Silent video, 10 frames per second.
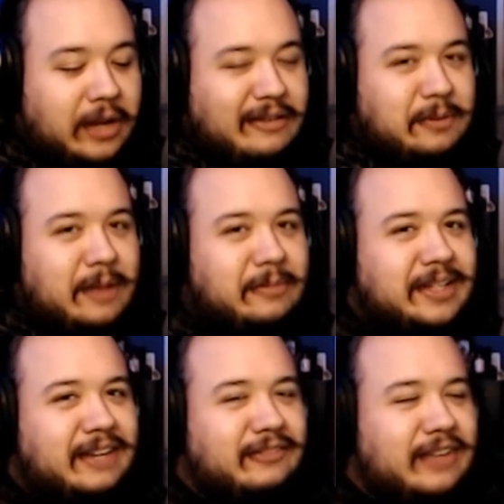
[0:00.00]
I'm in
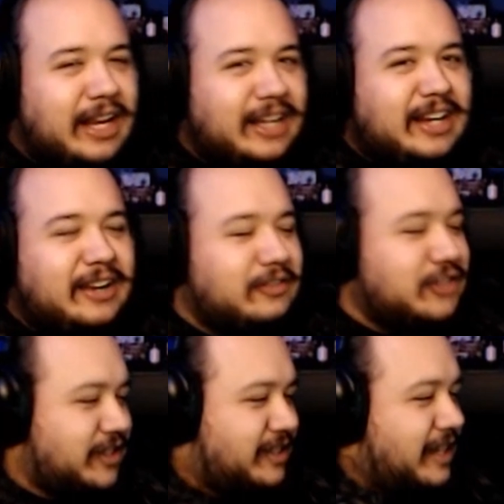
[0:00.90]
public and, I'm, and I get it, I'm
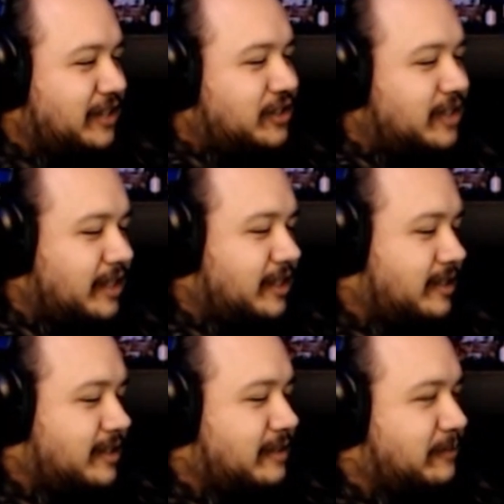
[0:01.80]
just it's just like
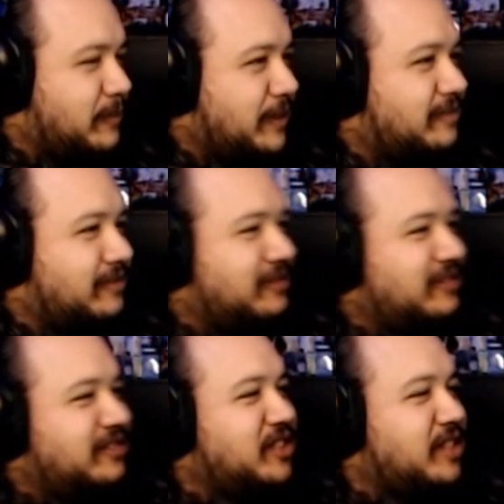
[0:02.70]
this, but
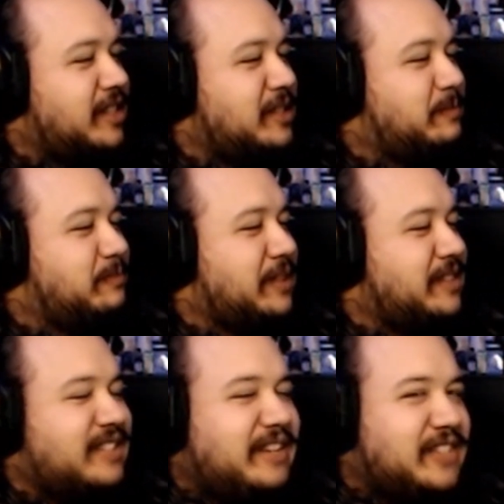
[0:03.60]
just like this. But
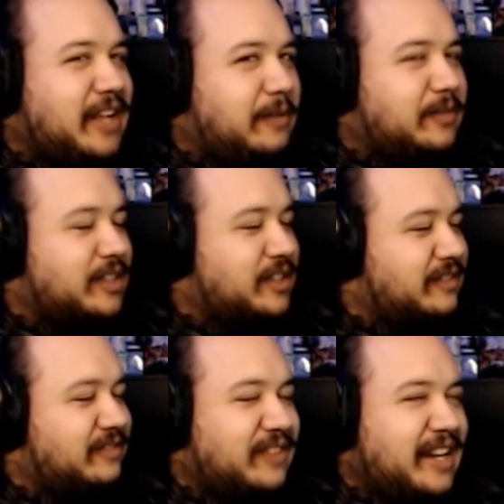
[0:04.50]
sometimes I'm just
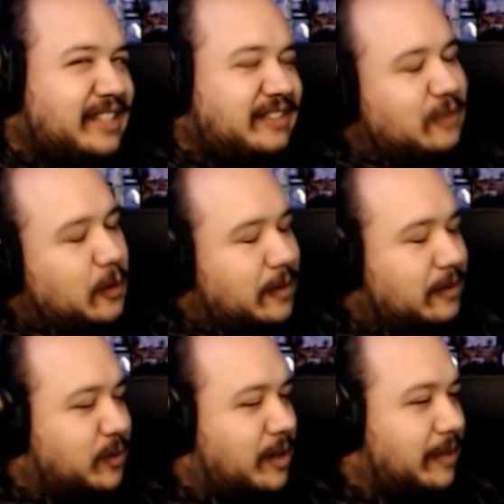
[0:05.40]
when I open
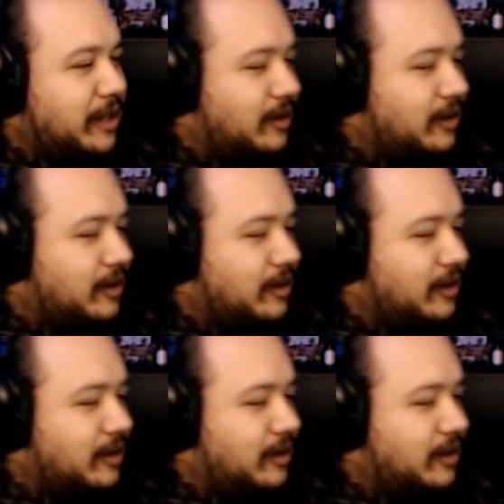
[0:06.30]
up Twitter, I'm like,